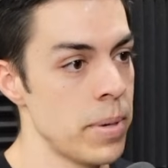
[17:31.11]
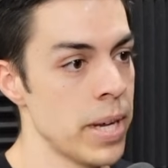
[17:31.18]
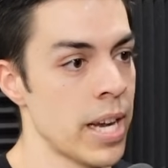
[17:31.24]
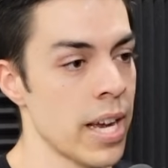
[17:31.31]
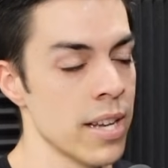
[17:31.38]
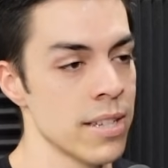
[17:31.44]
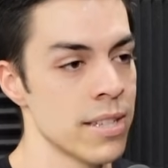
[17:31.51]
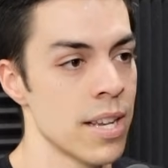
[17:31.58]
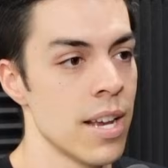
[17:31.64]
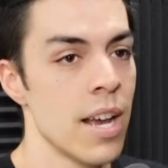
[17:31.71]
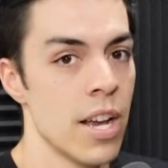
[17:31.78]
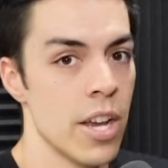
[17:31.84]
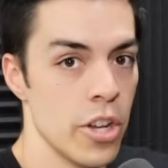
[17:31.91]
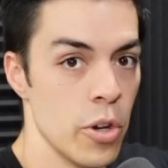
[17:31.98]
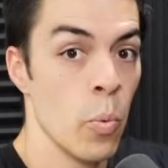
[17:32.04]
Because
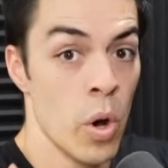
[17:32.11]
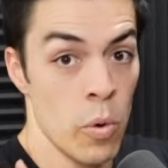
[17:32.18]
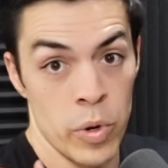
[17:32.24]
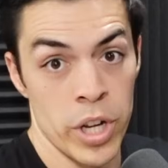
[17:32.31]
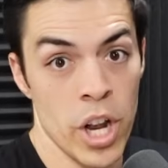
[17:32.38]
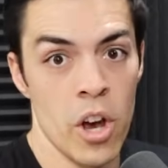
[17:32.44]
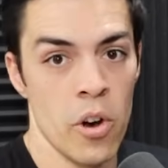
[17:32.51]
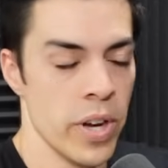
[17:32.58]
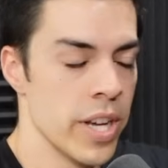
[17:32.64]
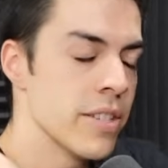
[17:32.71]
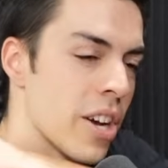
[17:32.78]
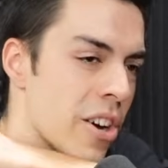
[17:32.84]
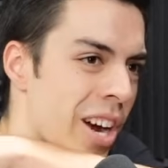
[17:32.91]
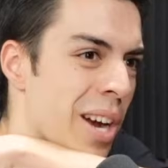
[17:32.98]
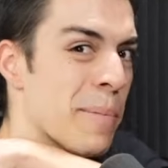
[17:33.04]
what we know
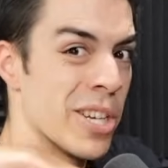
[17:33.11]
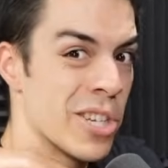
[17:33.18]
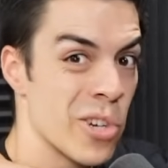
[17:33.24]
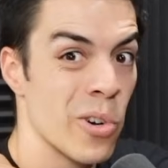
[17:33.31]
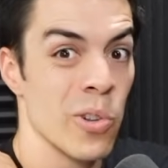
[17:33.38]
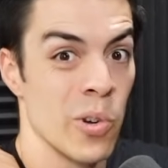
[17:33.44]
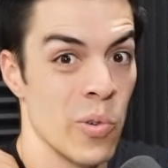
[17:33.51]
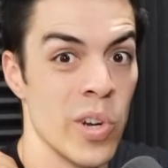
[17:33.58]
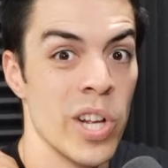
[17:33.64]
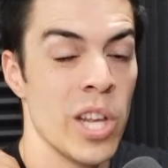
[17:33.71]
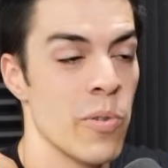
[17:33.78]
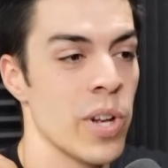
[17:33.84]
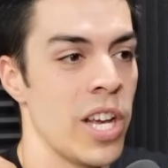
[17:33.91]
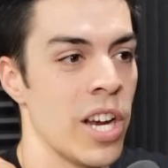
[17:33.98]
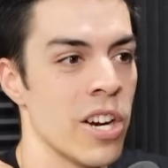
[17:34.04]
is, all right, my shoulder really,
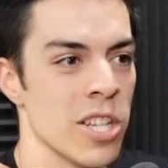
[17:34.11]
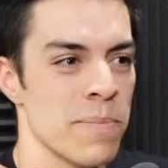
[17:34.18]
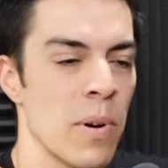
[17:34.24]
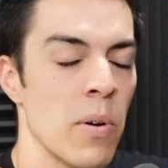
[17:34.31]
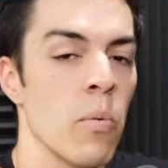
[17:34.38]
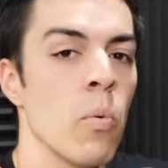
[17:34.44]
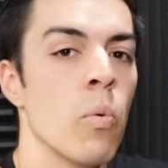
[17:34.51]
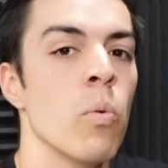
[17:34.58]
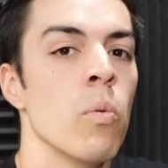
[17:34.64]
really hurts, but